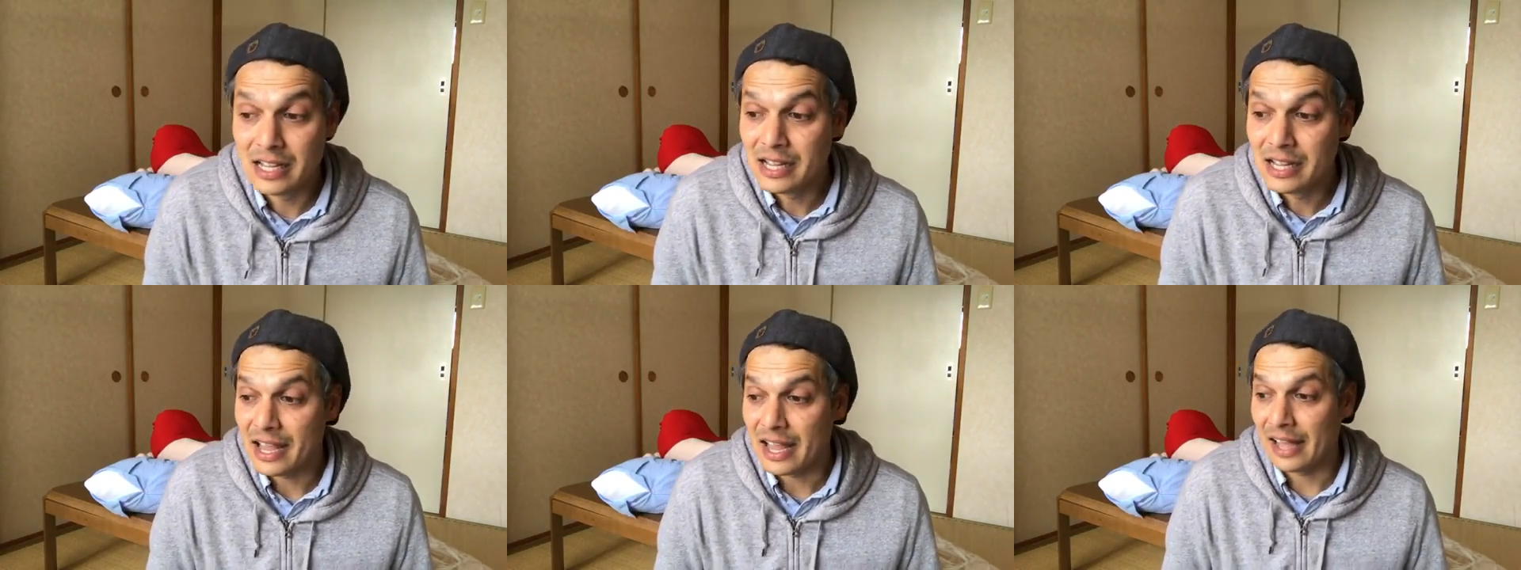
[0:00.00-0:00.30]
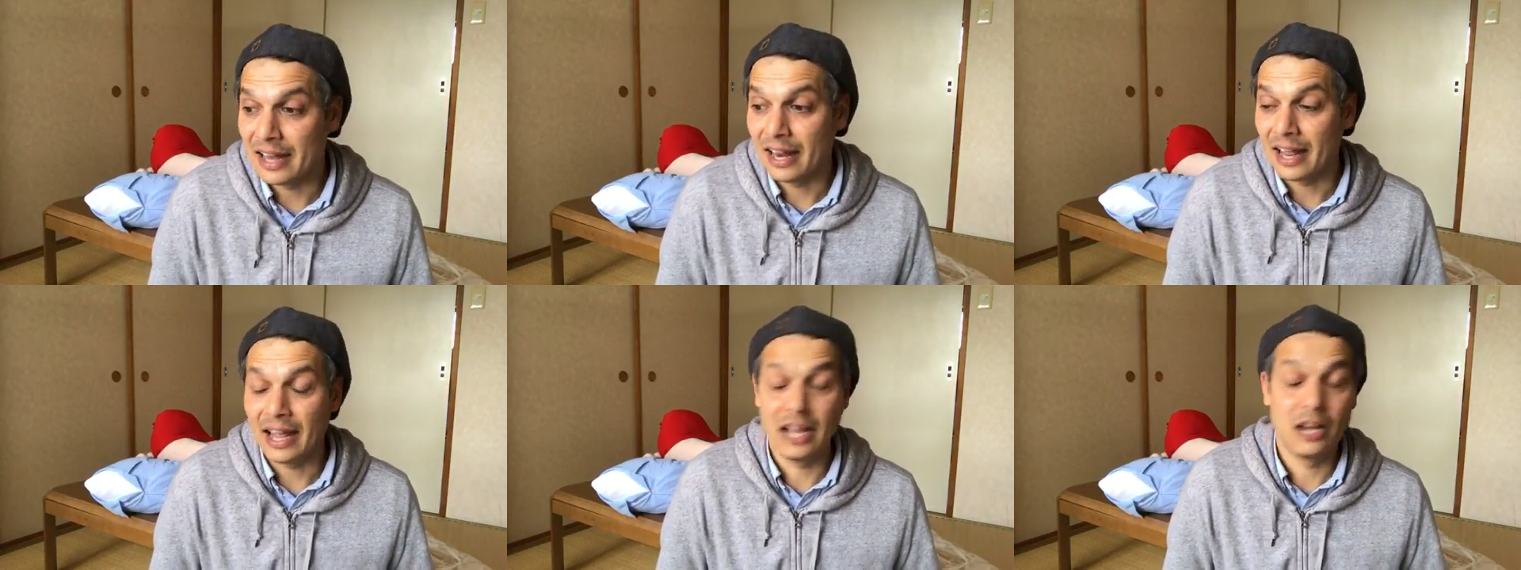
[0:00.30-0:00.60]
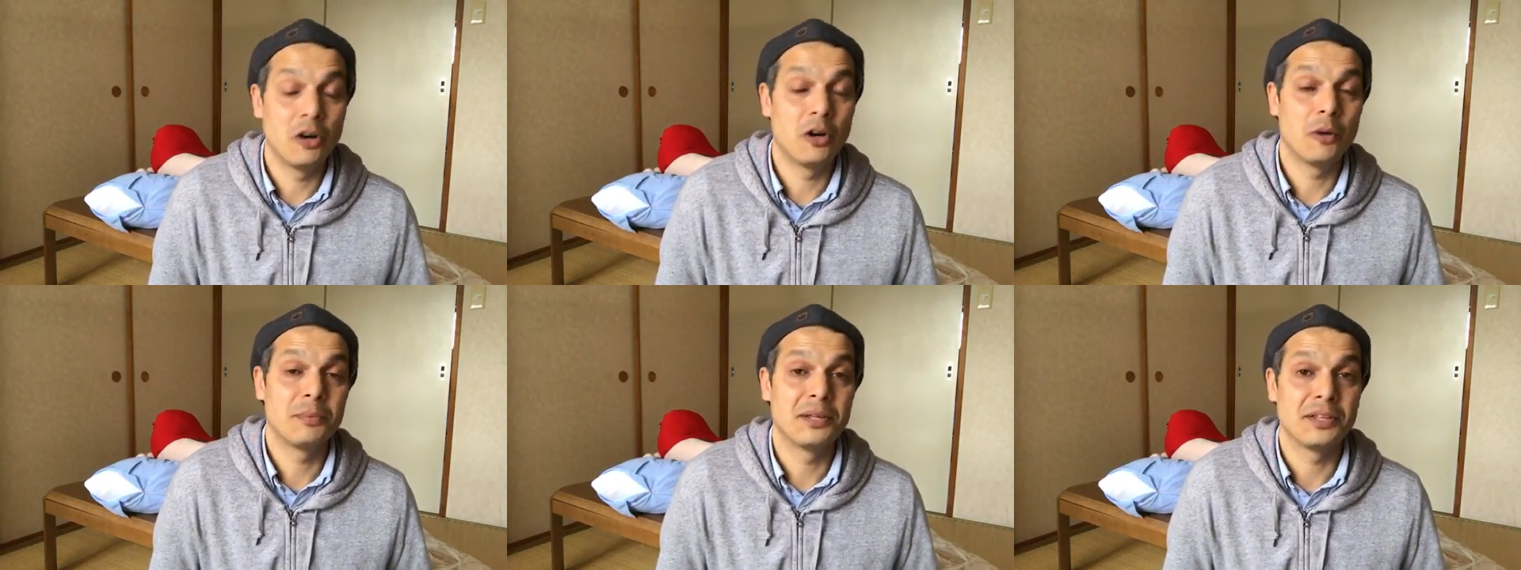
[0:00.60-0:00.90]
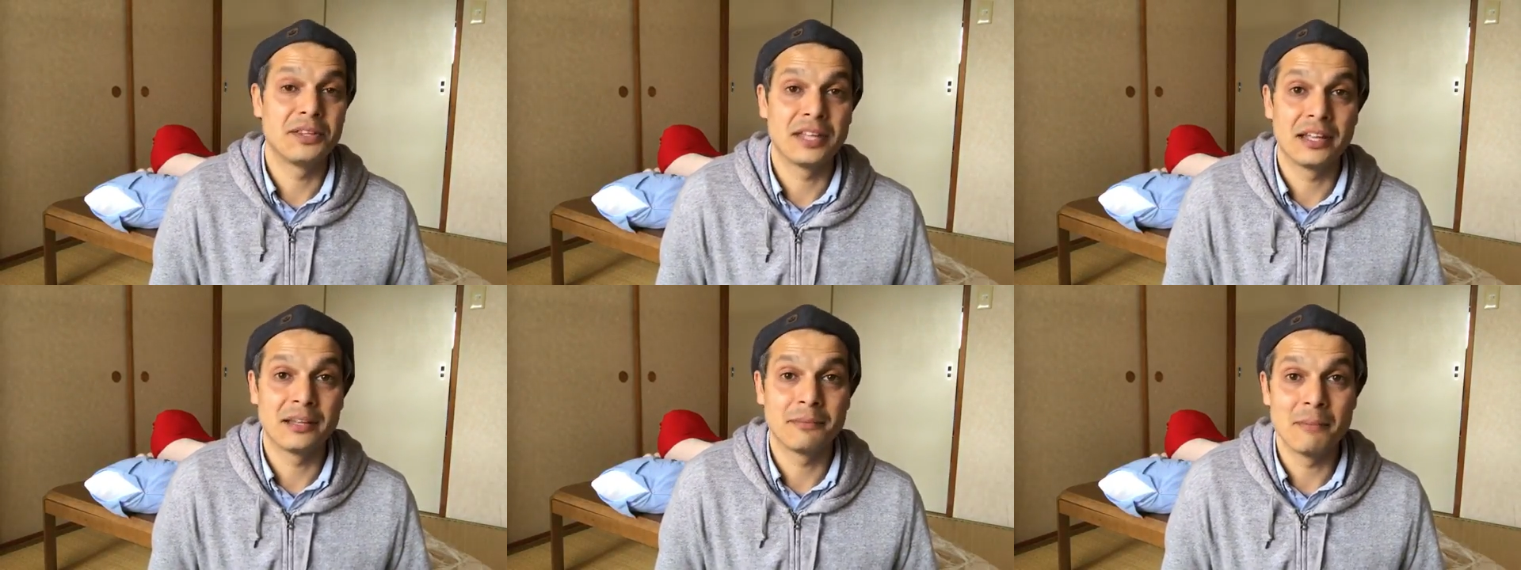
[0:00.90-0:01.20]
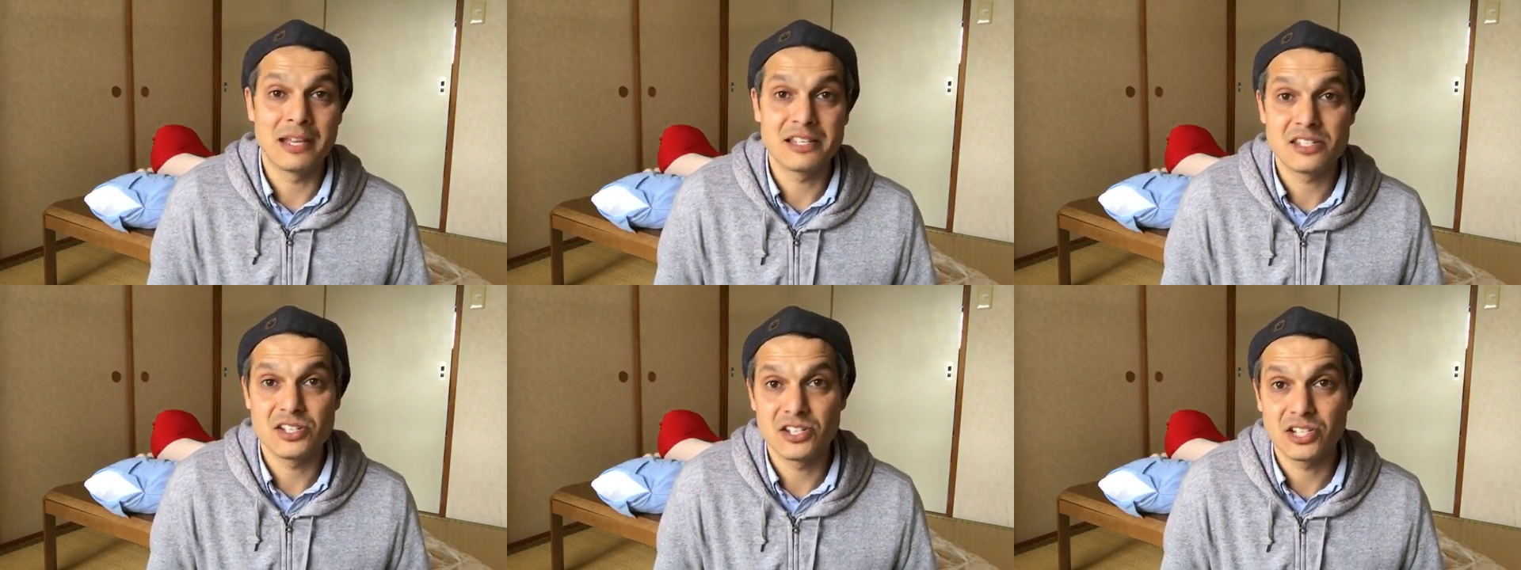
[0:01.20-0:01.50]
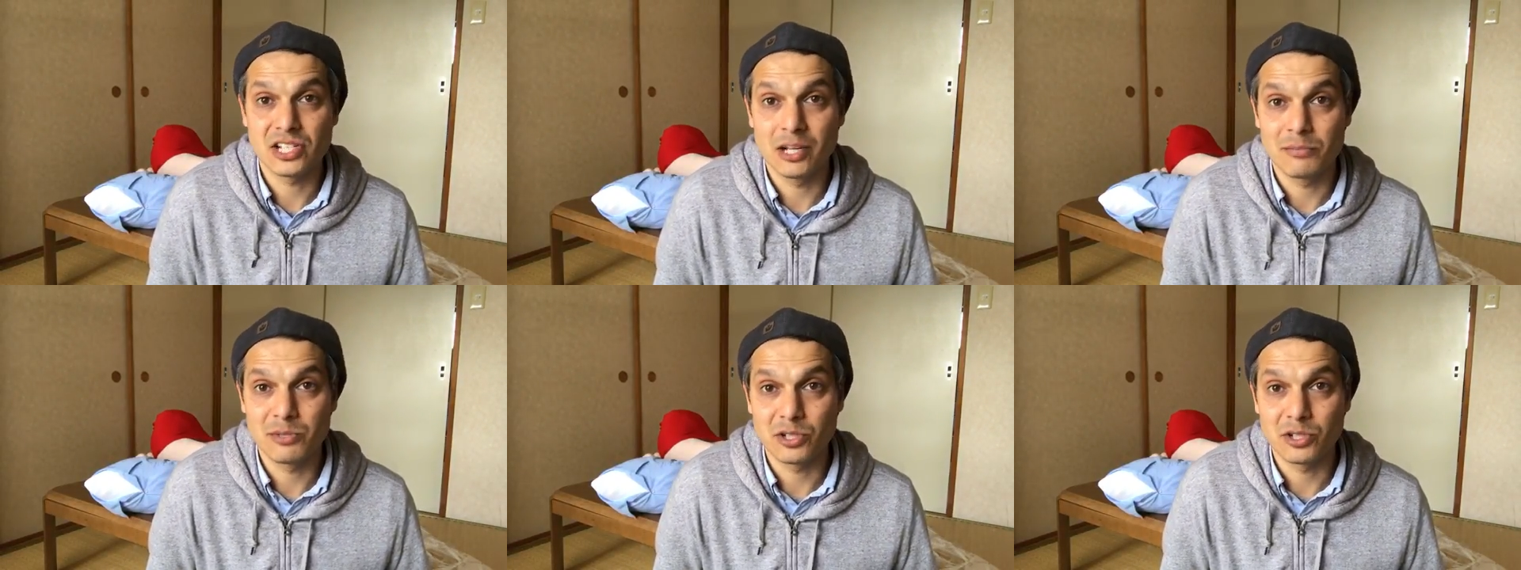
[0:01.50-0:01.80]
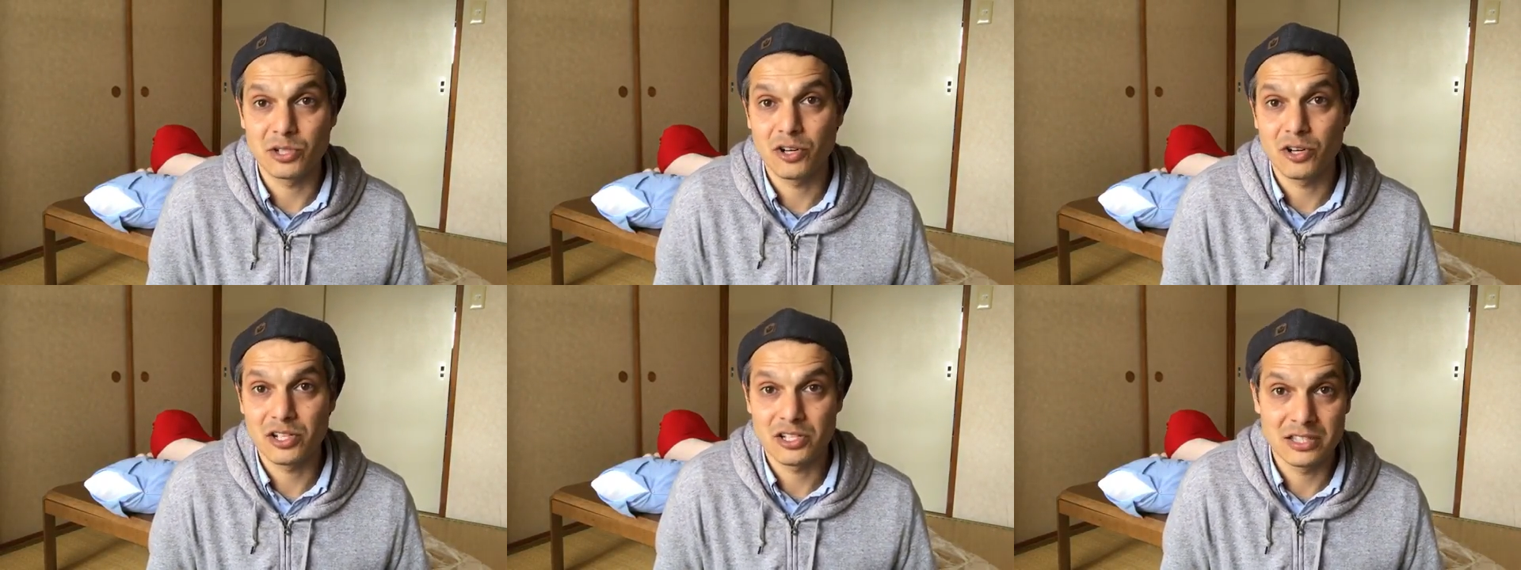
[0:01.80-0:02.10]
And I hope that message comes
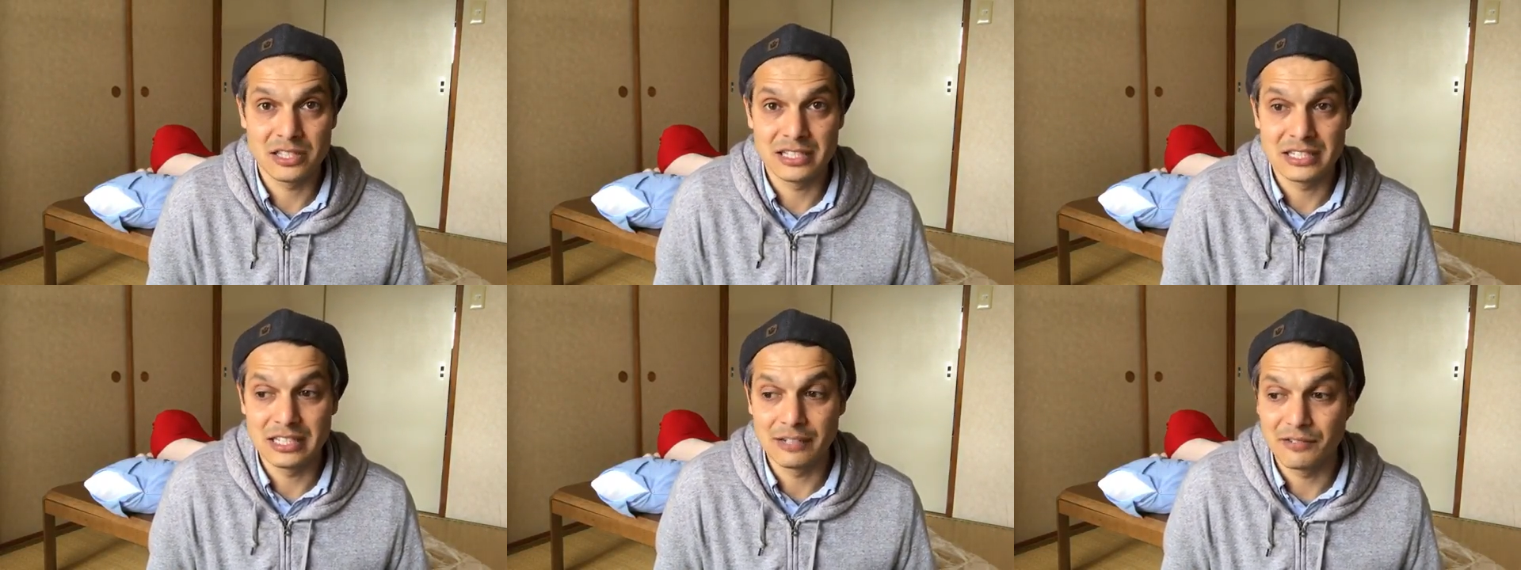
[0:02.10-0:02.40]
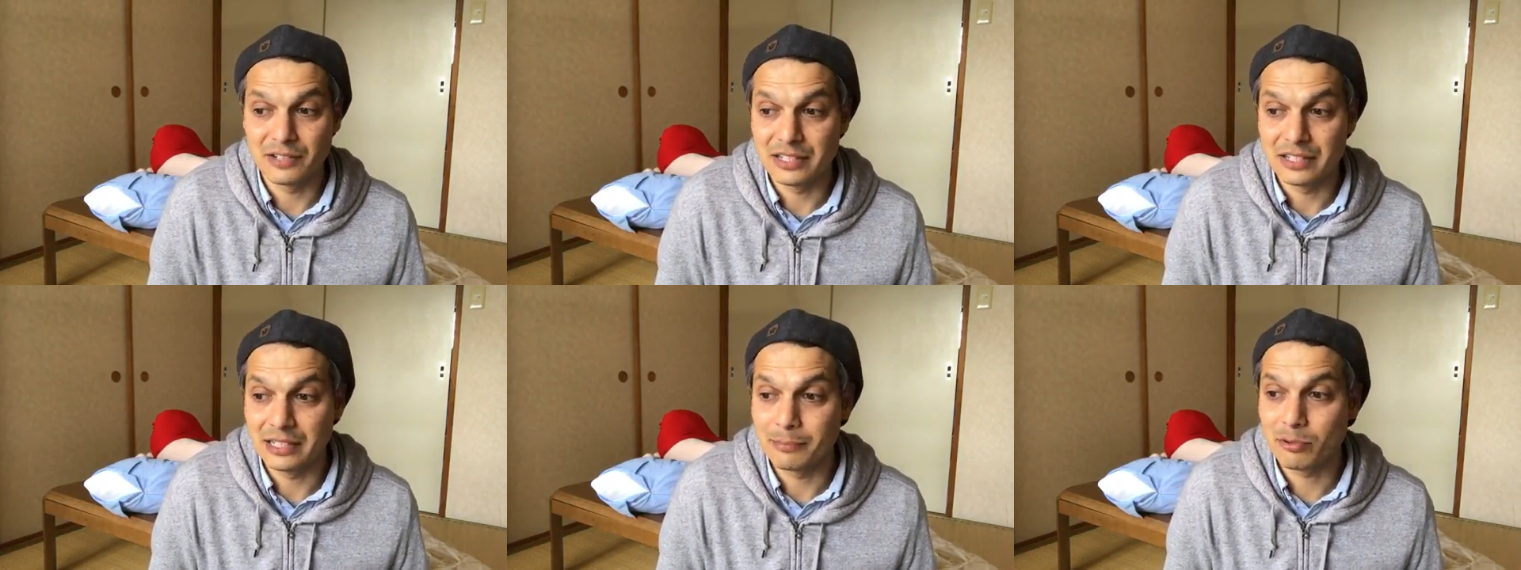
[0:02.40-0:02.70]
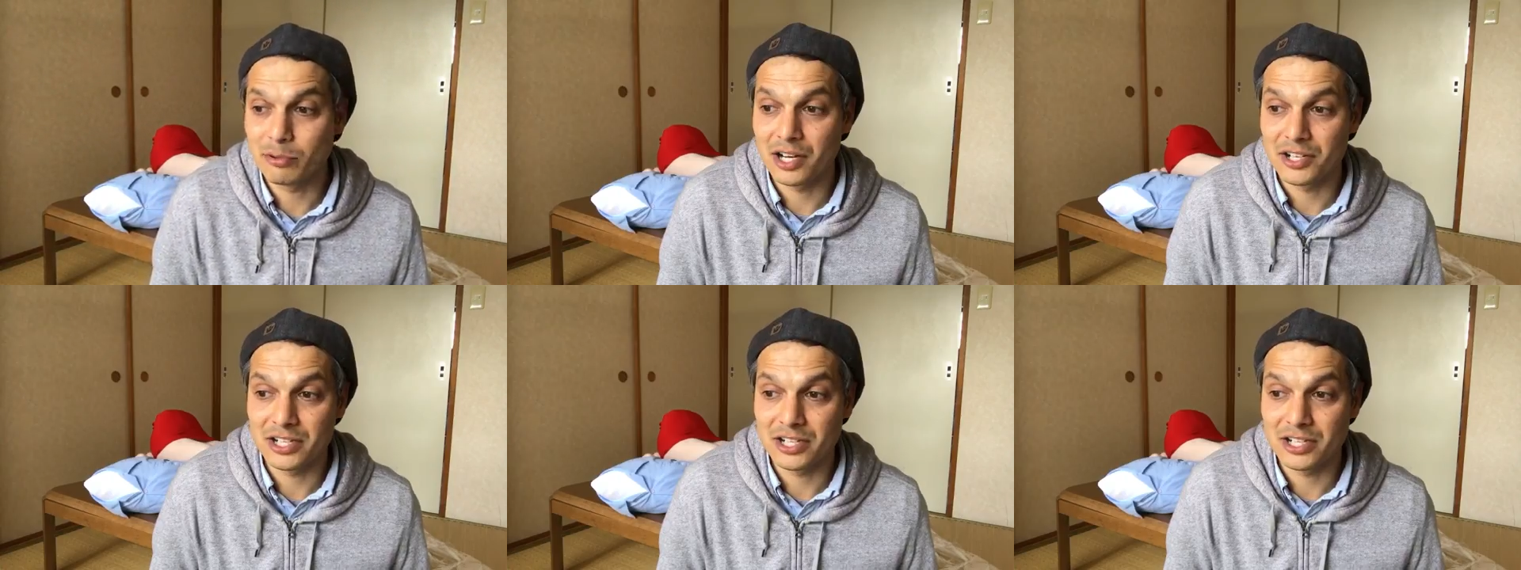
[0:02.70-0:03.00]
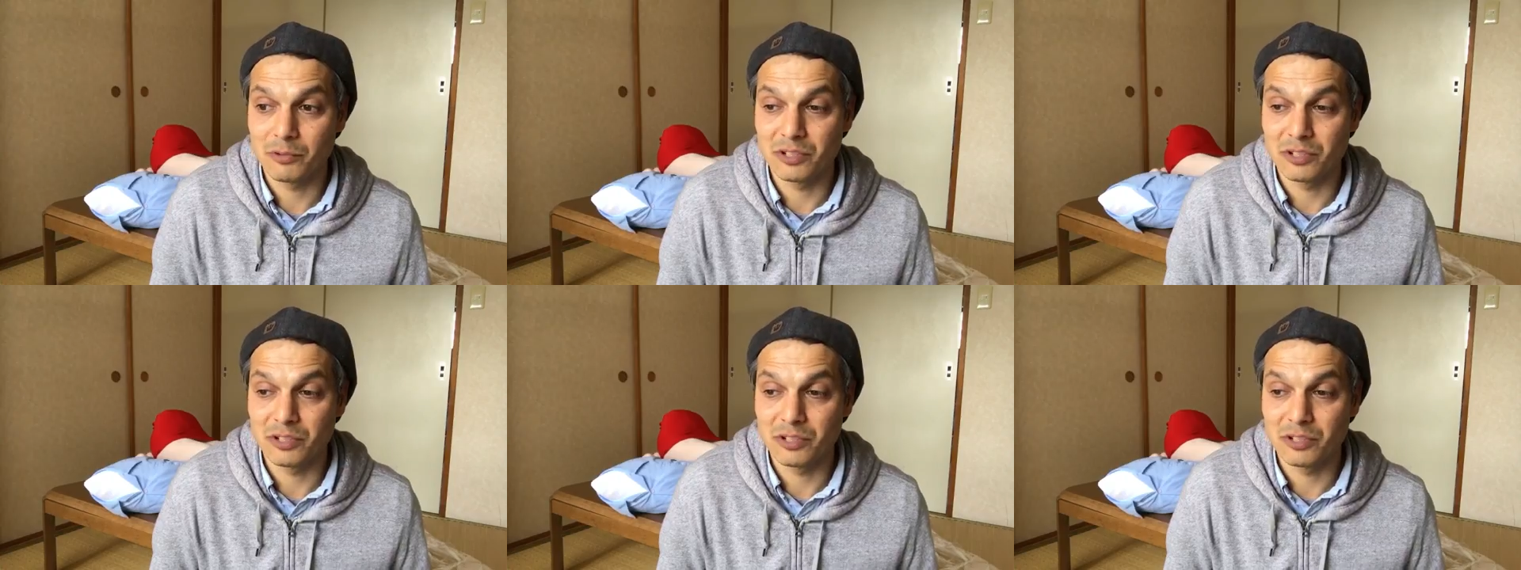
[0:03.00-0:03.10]
across in the DVD project,